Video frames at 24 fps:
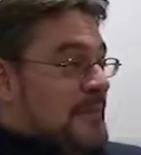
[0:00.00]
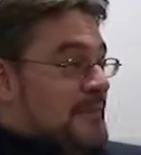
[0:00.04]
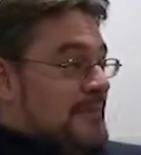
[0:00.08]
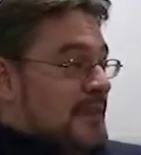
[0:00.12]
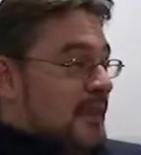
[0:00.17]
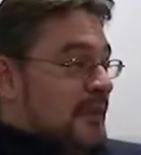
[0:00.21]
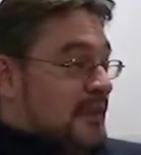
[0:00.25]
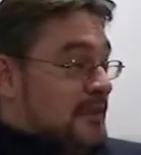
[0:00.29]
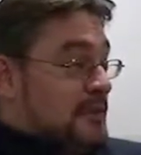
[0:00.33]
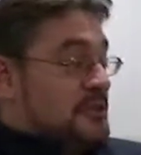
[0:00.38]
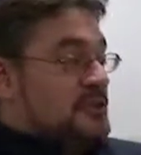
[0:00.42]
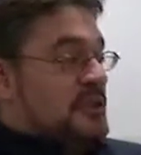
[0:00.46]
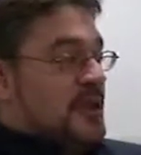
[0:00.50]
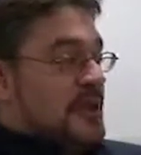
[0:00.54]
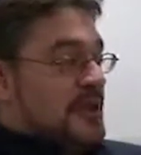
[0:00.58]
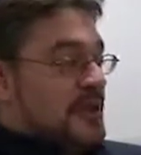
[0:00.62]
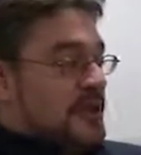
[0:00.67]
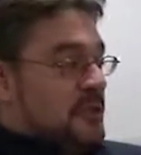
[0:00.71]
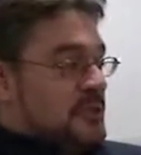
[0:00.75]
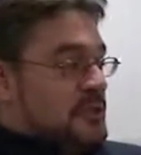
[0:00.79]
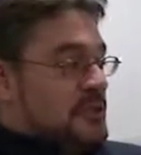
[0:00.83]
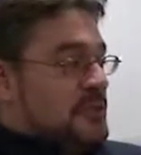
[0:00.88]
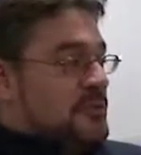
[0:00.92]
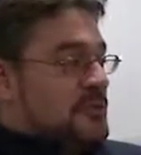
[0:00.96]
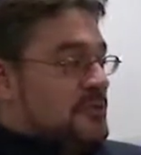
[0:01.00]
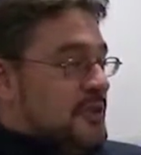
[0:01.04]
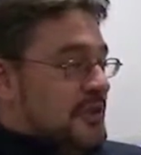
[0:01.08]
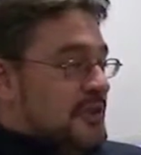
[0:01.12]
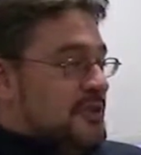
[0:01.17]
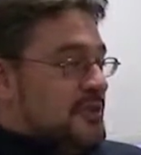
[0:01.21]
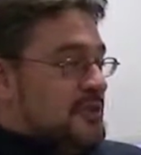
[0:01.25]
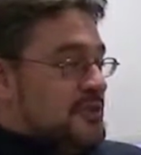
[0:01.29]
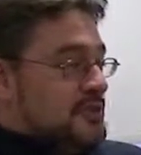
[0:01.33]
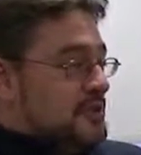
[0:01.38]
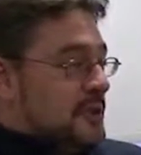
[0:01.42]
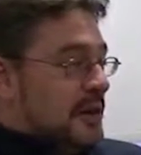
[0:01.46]
You know, there are psychological
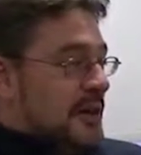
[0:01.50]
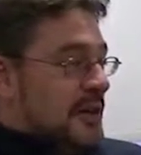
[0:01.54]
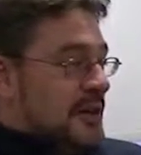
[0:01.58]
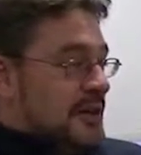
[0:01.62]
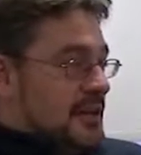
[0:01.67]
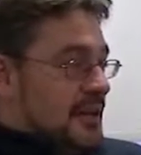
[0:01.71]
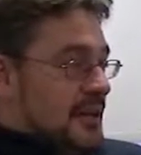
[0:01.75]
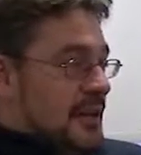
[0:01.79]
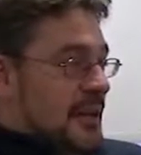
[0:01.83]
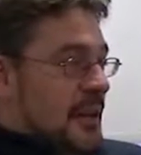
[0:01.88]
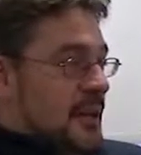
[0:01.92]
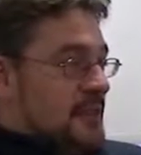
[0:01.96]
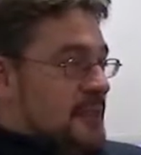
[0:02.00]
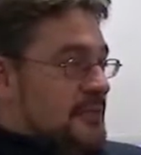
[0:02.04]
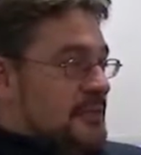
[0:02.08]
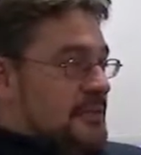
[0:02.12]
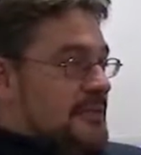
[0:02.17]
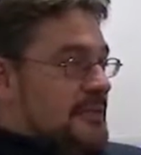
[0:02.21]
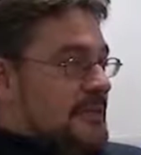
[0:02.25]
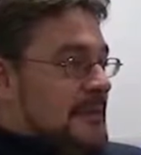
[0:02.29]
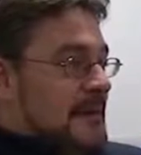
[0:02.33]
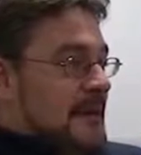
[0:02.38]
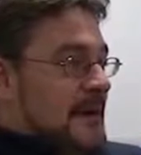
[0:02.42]
reasons why they happen.